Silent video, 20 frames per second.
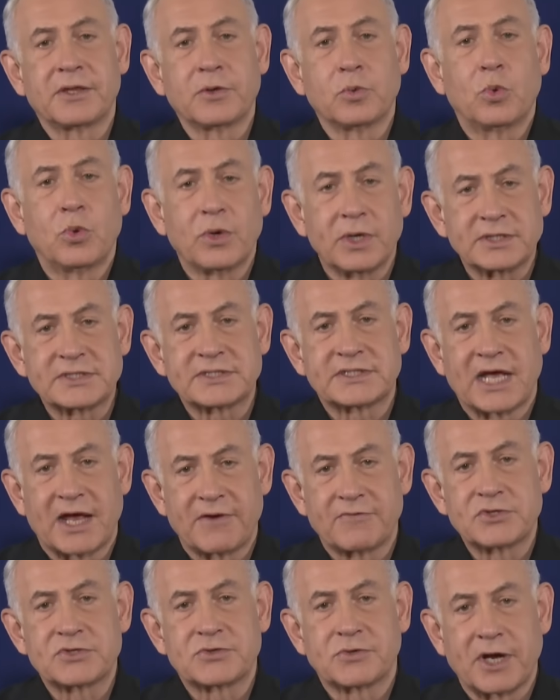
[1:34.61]
the worst
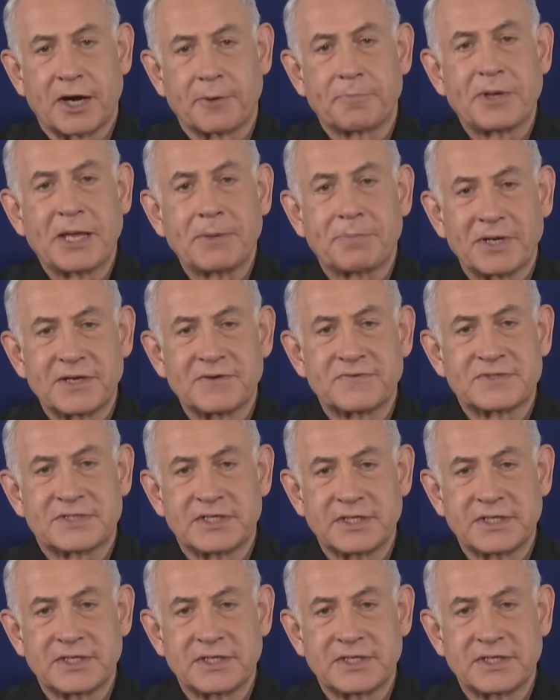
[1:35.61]
savagery our people have